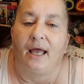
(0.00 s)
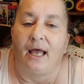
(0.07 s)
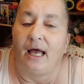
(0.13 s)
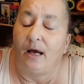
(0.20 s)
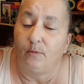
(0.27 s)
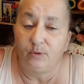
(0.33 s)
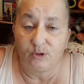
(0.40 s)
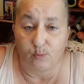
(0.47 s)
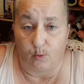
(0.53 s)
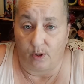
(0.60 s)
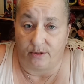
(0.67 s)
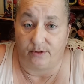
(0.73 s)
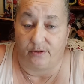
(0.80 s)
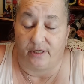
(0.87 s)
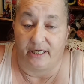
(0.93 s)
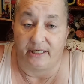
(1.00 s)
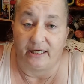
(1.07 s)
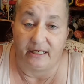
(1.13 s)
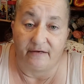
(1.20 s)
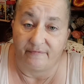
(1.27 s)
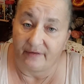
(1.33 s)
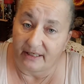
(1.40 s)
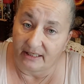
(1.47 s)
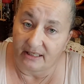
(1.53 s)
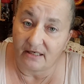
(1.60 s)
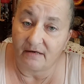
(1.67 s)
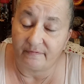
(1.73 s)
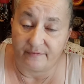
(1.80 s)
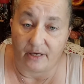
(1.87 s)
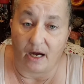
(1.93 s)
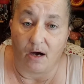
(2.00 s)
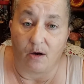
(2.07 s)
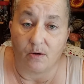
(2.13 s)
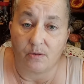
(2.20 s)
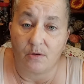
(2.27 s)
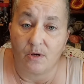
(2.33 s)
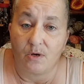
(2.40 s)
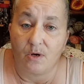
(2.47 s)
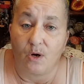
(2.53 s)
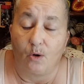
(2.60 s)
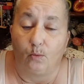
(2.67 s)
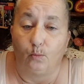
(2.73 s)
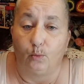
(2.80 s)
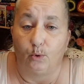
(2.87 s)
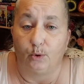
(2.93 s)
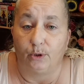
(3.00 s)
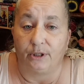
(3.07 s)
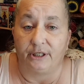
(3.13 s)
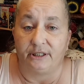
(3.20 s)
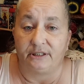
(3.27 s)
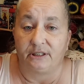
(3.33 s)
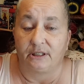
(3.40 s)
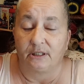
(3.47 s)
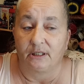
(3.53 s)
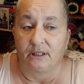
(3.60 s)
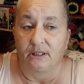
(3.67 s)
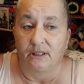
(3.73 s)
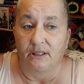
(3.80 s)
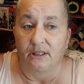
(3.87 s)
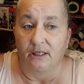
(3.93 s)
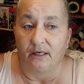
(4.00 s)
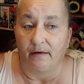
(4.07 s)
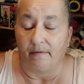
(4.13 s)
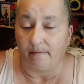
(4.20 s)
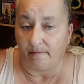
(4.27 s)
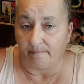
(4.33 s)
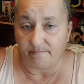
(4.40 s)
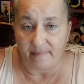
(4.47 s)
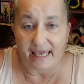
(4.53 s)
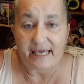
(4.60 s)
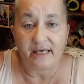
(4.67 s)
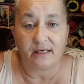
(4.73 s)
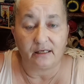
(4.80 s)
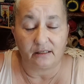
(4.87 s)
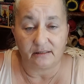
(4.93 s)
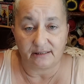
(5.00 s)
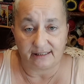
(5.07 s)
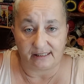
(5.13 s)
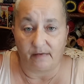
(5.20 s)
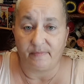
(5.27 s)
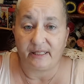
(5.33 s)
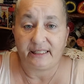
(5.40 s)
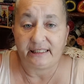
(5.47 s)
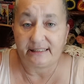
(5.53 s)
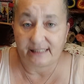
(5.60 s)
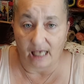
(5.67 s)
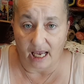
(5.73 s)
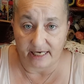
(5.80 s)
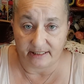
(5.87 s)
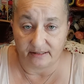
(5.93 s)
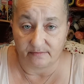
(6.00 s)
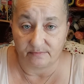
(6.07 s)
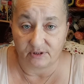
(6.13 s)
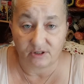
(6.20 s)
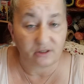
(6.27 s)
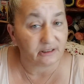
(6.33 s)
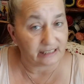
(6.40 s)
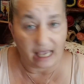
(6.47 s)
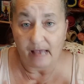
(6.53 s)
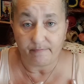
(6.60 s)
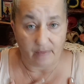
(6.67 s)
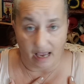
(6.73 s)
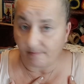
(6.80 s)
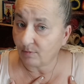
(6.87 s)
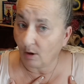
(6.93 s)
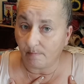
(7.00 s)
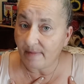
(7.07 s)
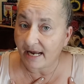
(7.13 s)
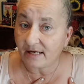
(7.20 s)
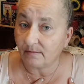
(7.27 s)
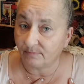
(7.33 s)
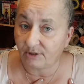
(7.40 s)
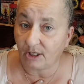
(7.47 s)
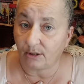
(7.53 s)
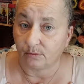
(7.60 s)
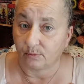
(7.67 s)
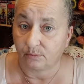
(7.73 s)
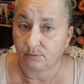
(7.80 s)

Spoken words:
I was wondering if any of y'all would make some of these items, because I'm going to make them too.